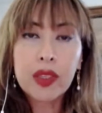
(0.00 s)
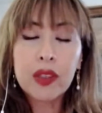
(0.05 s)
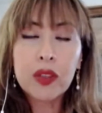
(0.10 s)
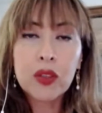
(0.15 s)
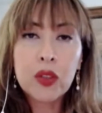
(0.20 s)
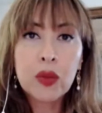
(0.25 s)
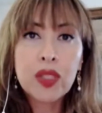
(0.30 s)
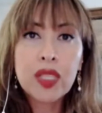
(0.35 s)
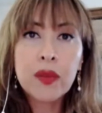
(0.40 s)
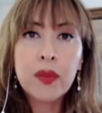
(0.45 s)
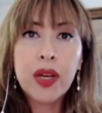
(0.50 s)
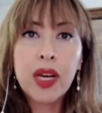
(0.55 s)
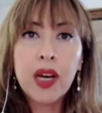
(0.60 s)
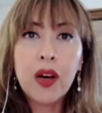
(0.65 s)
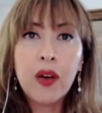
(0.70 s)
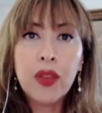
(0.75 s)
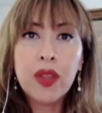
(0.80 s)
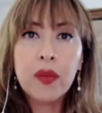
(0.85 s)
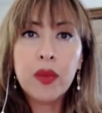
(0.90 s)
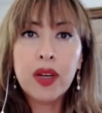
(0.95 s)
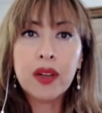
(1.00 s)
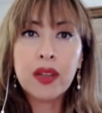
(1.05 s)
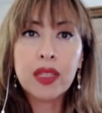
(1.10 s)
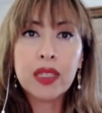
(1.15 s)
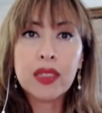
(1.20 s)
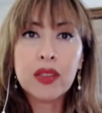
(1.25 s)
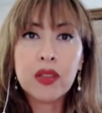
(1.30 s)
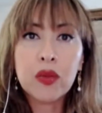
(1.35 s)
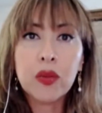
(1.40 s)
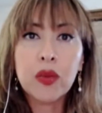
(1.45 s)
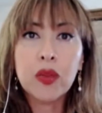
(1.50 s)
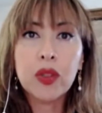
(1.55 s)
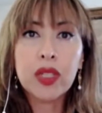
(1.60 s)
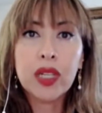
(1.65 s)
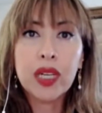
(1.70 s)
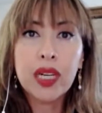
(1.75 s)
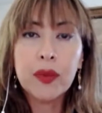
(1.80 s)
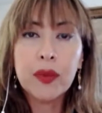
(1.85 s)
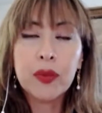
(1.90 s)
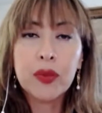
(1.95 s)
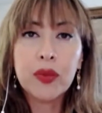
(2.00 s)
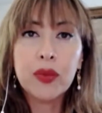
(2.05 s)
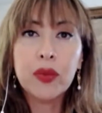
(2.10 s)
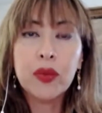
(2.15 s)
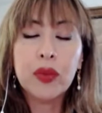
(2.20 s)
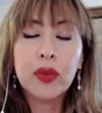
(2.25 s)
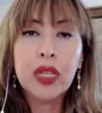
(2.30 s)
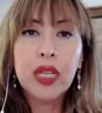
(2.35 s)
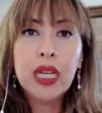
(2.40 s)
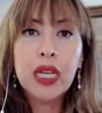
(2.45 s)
So somehow the market woke up to